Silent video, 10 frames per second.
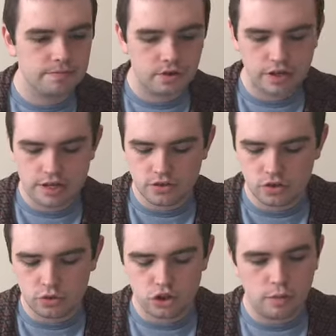Okay, so
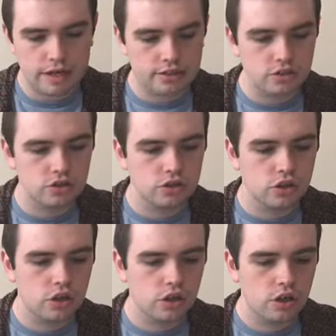2 actors
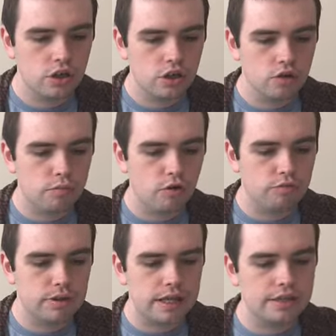who both
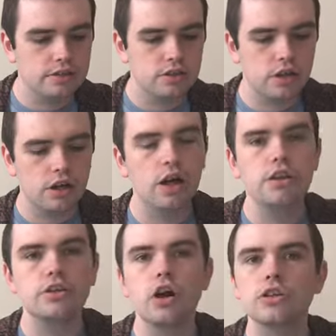played the
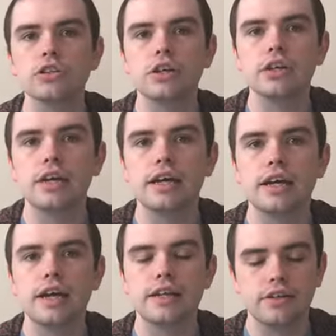Doctor
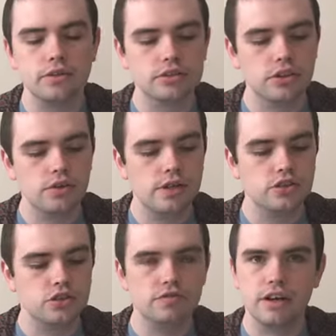in Doctor Who in
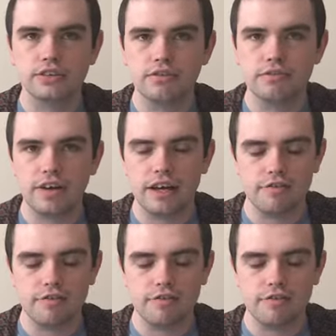2005.